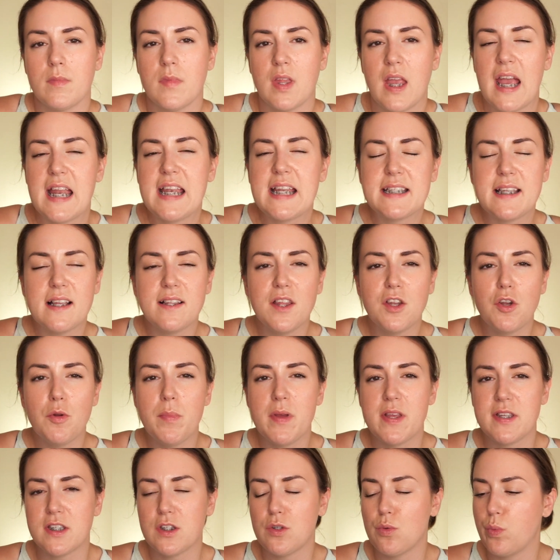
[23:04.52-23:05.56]
And it's a little
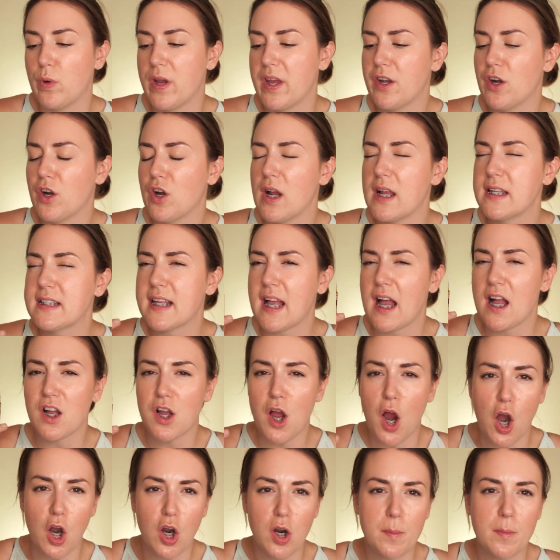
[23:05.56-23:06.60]
bit sweeter. It's got
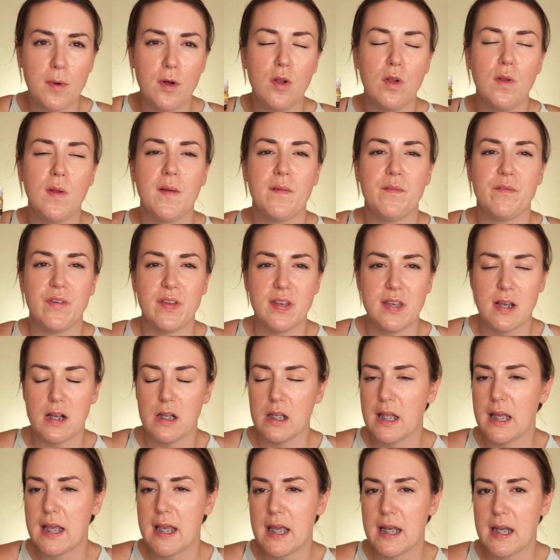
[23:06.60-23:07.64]
caramel and
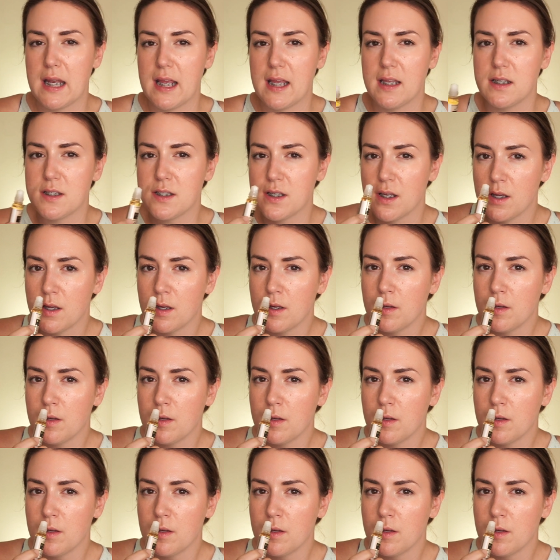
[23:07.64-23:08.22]
vanilla in it.